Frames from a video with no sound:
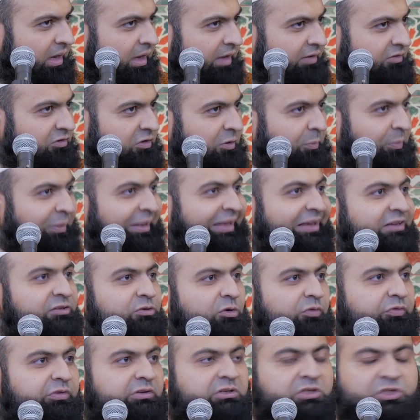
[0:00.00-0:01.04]
It's the place
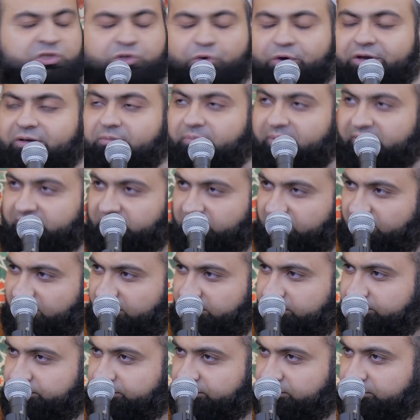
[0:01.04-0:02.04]
of enjoyment.